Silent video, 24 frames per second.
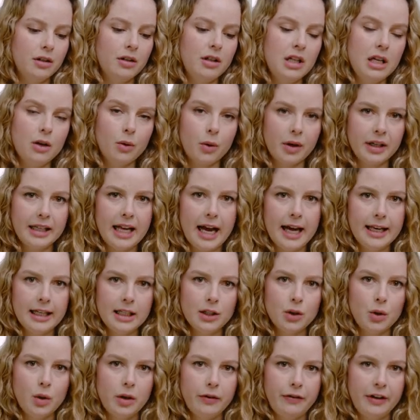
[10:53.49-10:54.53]
the organic
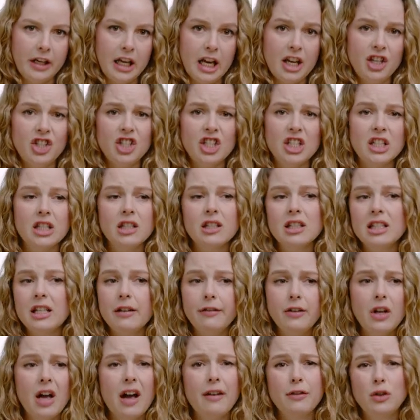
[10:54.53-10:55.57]
certifications, if
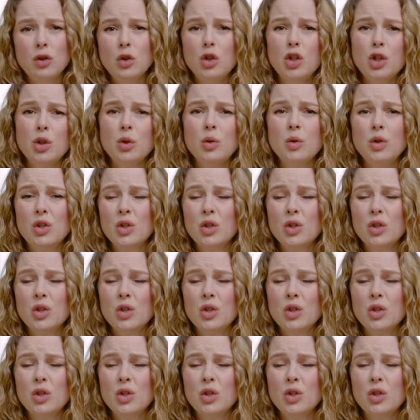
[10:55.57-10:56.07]
you have to choose,